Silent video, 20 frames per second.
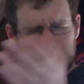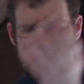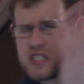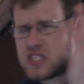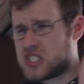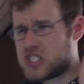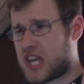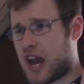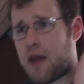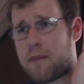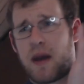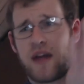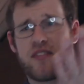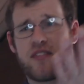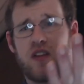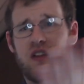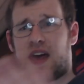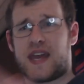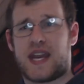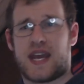Sorry about
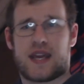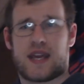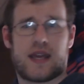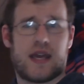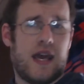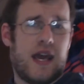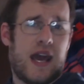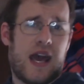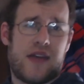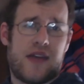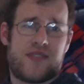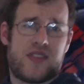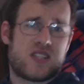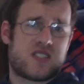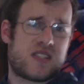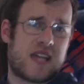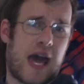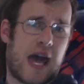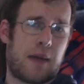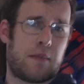the lighting. At
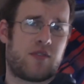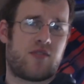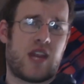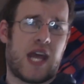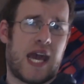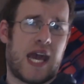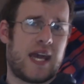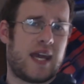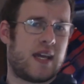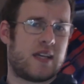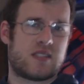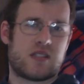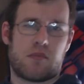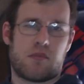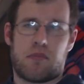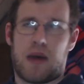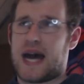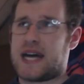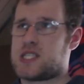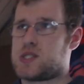this time of day, it's
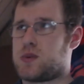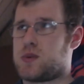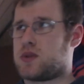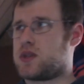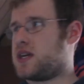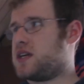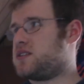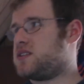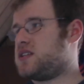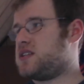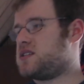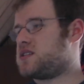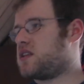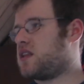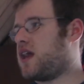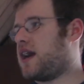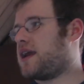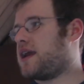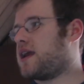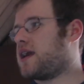impossible to get decent
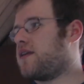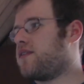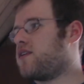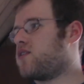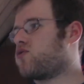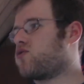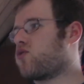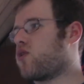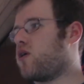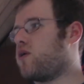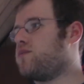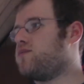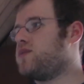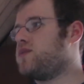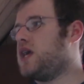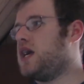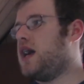lighting in this room.